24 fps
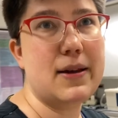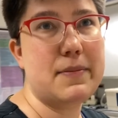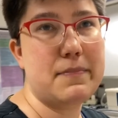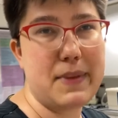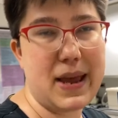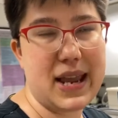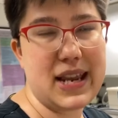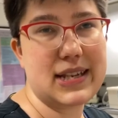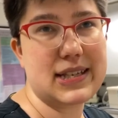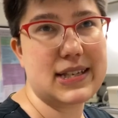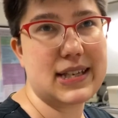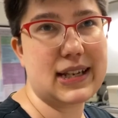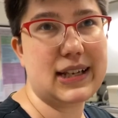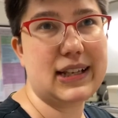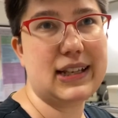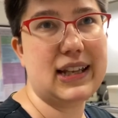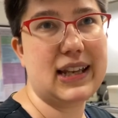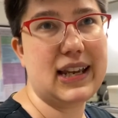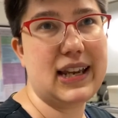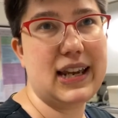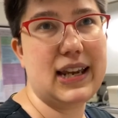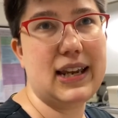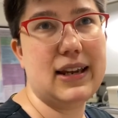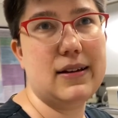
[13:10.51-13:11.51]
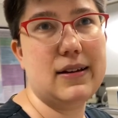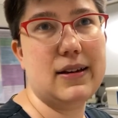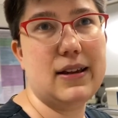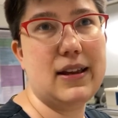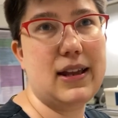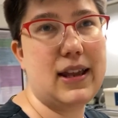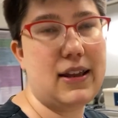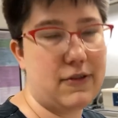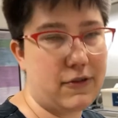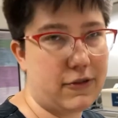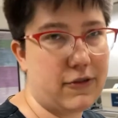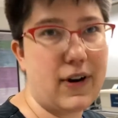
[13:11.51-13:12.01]
basically
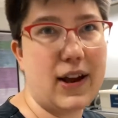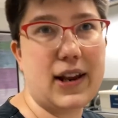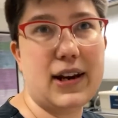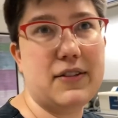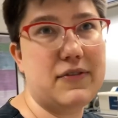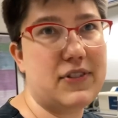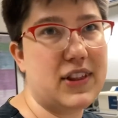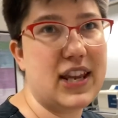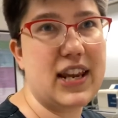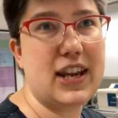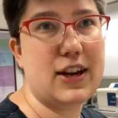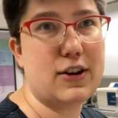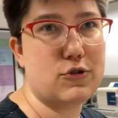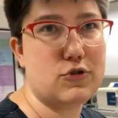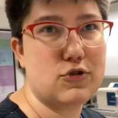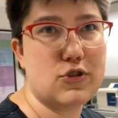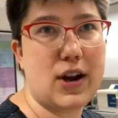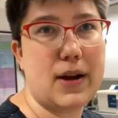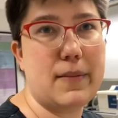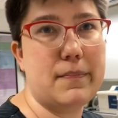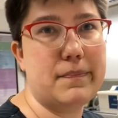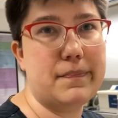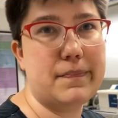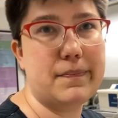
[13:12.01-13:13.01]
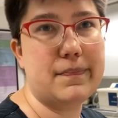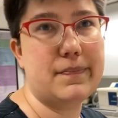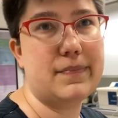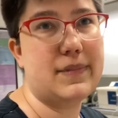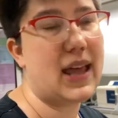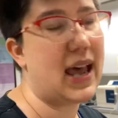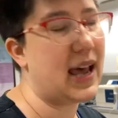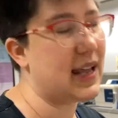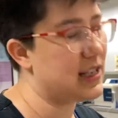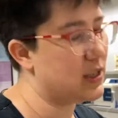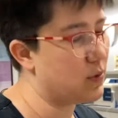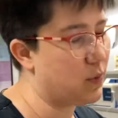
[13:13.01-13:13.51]
in front of the eardrum.
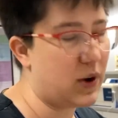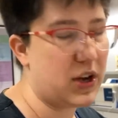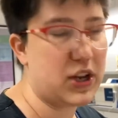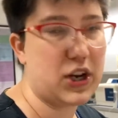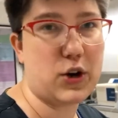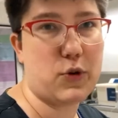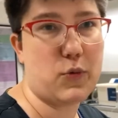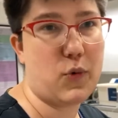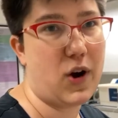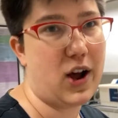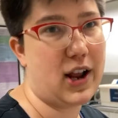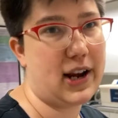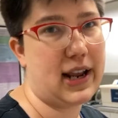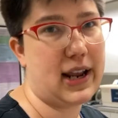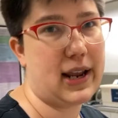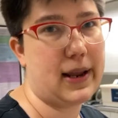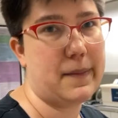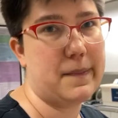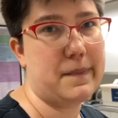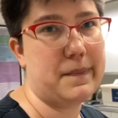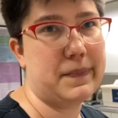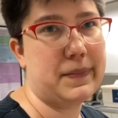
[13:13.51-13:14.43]
That's what you're wanting.